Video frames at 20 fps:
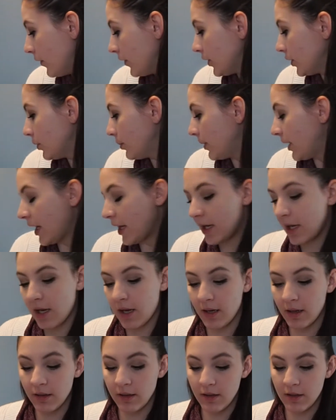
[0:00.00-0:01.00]

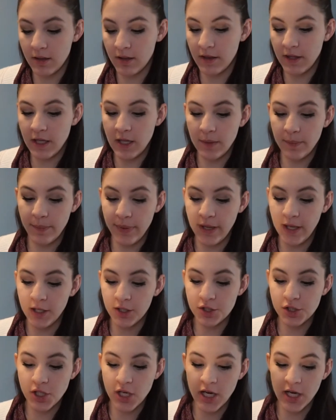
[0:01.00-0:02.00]
Illuminating, the
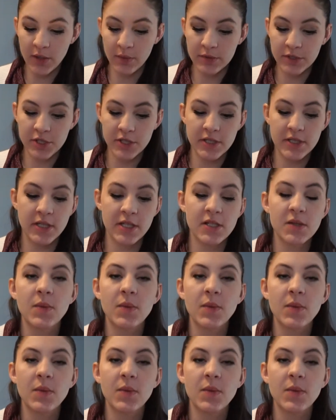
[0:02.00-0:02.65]
pink shade, which is this